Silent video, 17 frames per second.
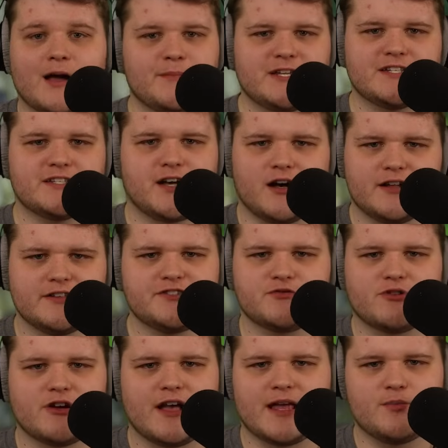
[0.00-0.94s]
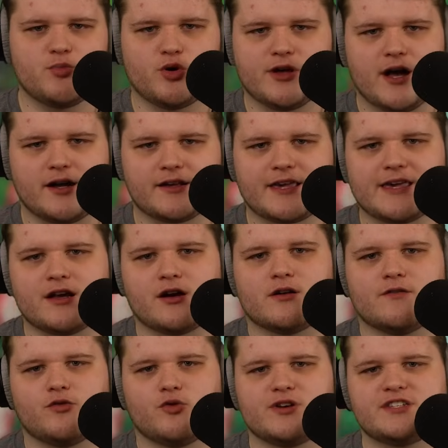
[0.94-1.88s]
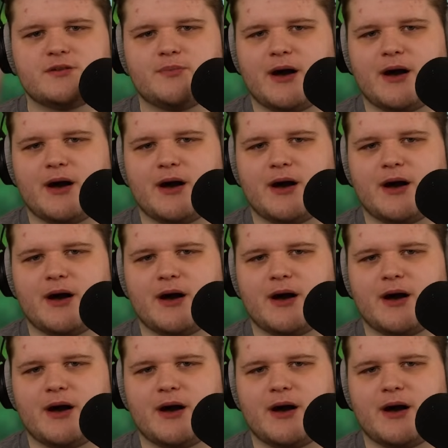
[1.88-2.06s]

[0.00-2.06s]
I mean, Tanzura and Boyaki are voiced